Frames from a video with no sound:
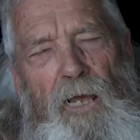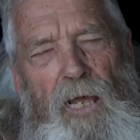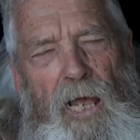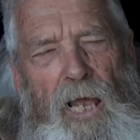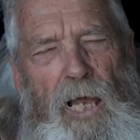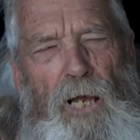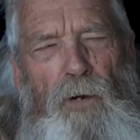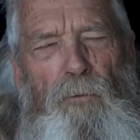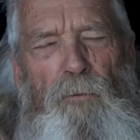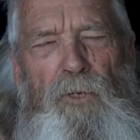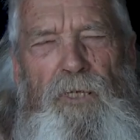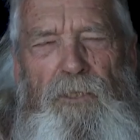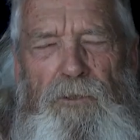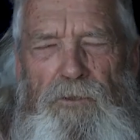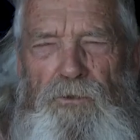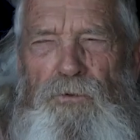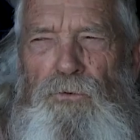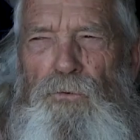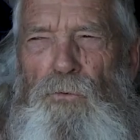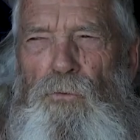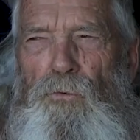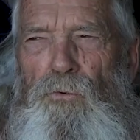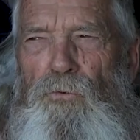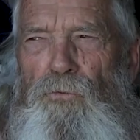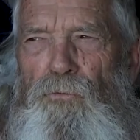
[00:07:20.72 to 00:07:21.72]
How
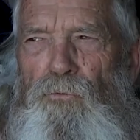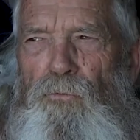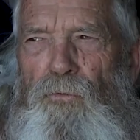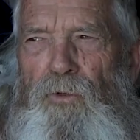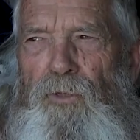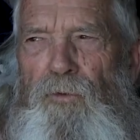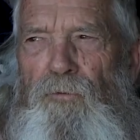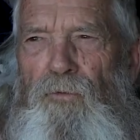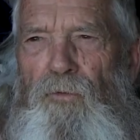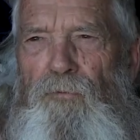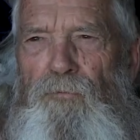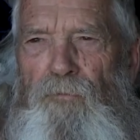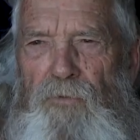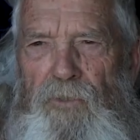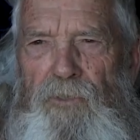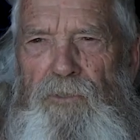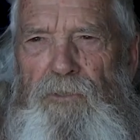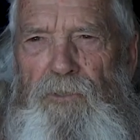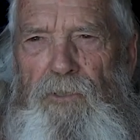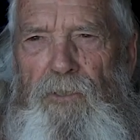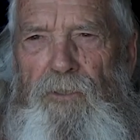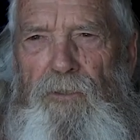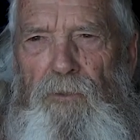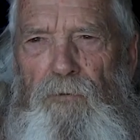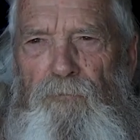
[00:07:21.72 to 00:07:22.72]
extraordinary that
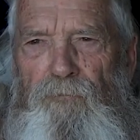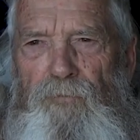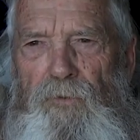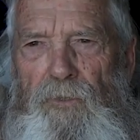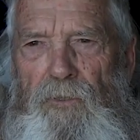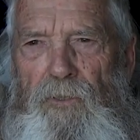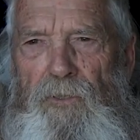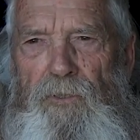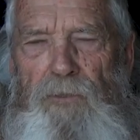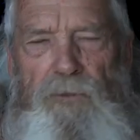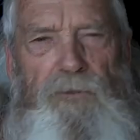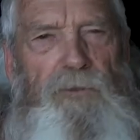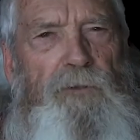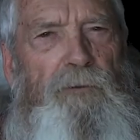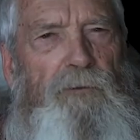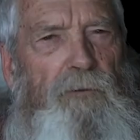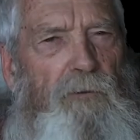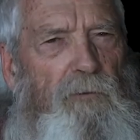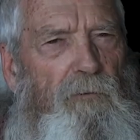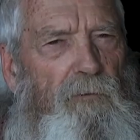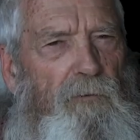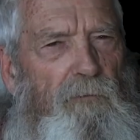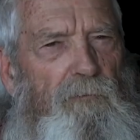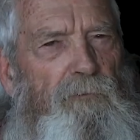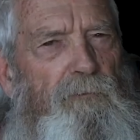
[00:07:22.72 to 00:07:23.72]
this little village, you
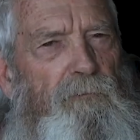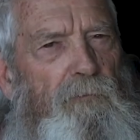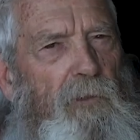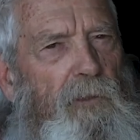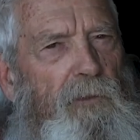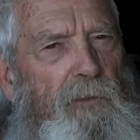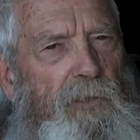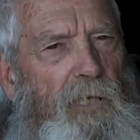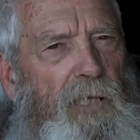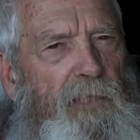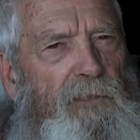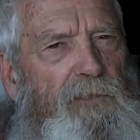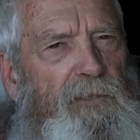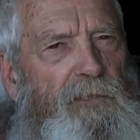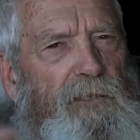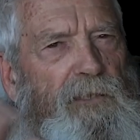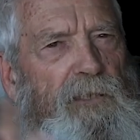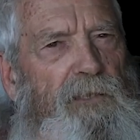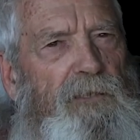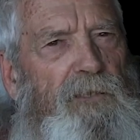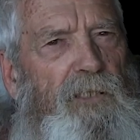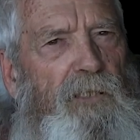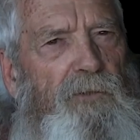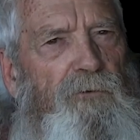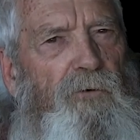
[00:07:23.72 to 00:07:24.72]
know, only has
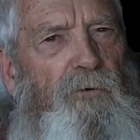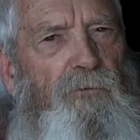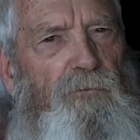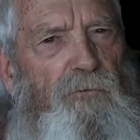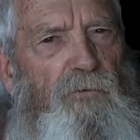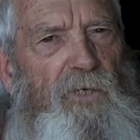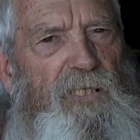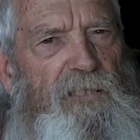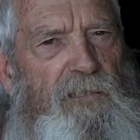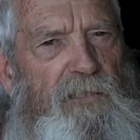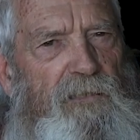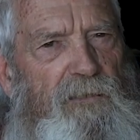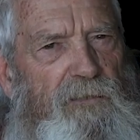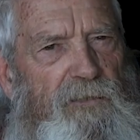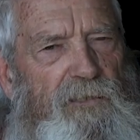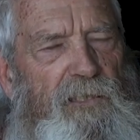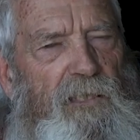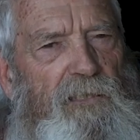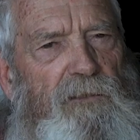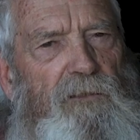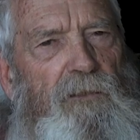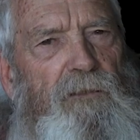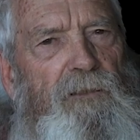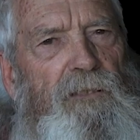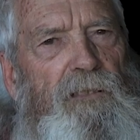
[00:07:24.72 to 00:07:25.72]
600 residents
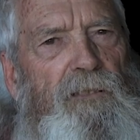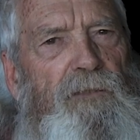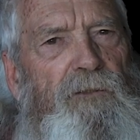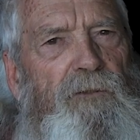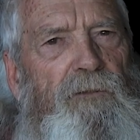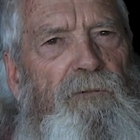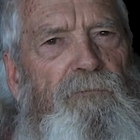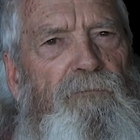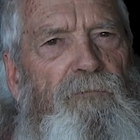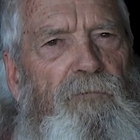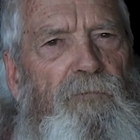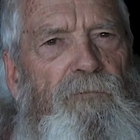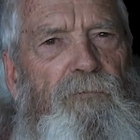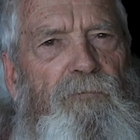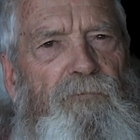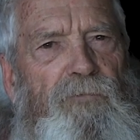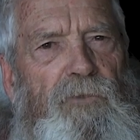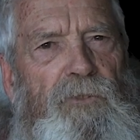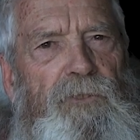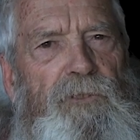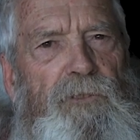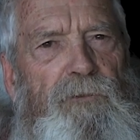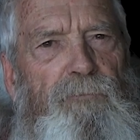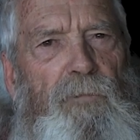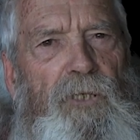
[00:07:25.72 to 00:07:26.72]
actually in the
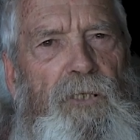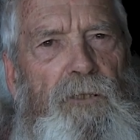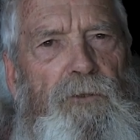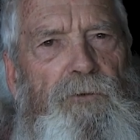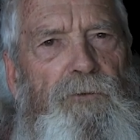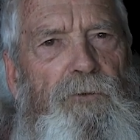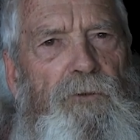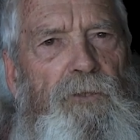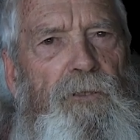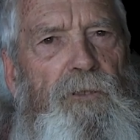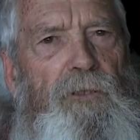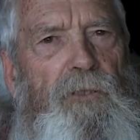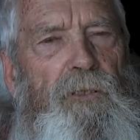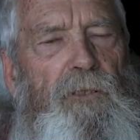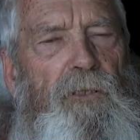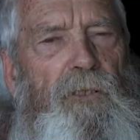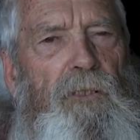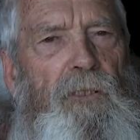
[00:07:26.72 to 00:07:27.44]
village boundary,